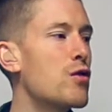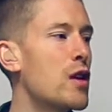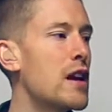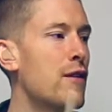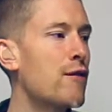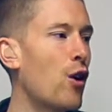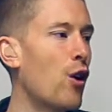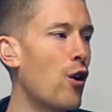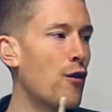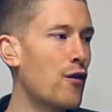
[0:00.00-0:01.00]
3,
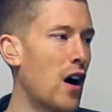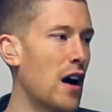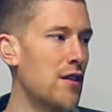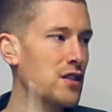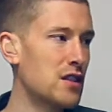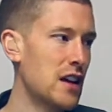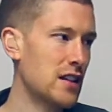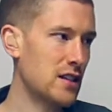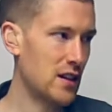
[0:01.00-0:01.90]
4, 5, 6.